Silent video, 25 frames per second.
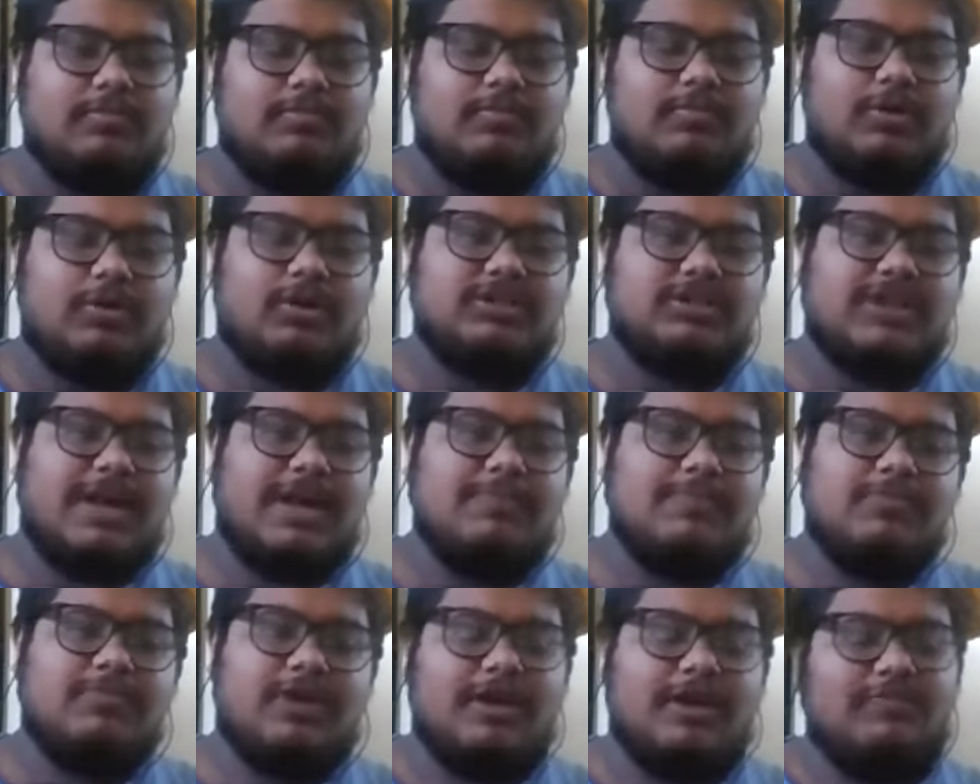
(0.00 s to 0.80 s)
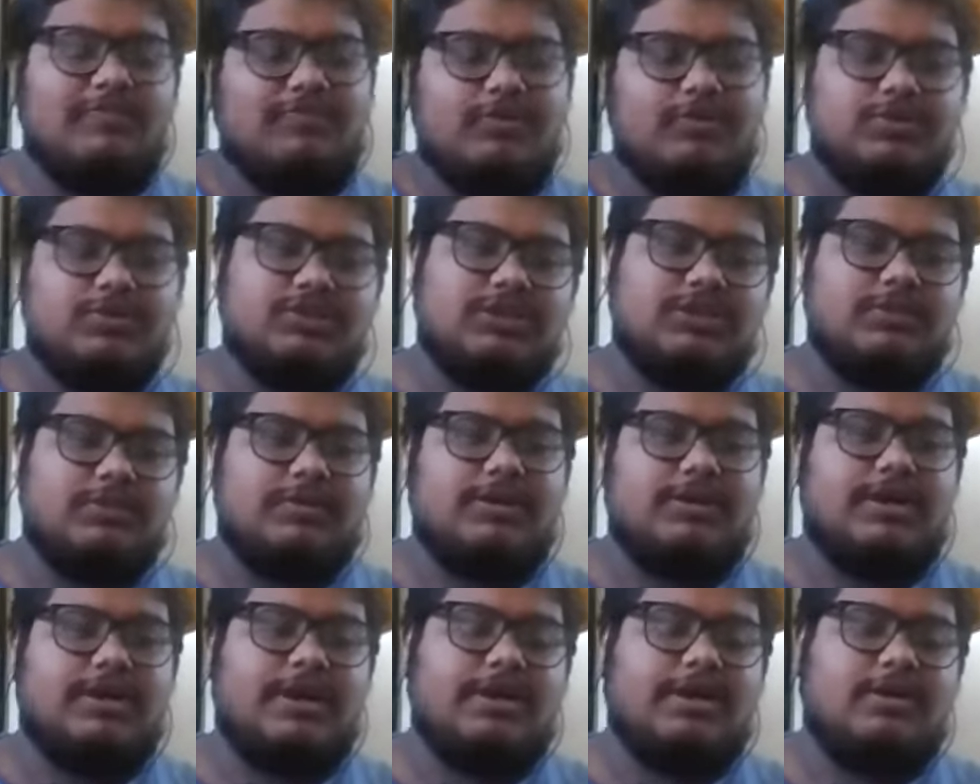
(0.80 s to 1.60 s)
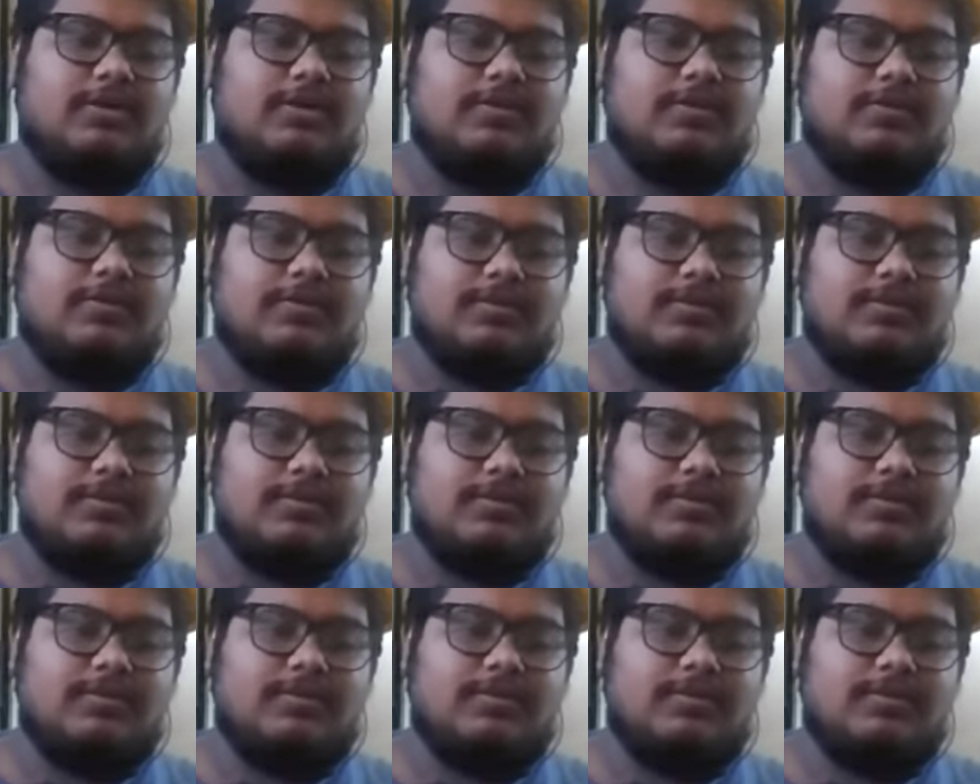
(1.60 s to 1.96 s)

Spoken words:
Because I'm confused a bit right now.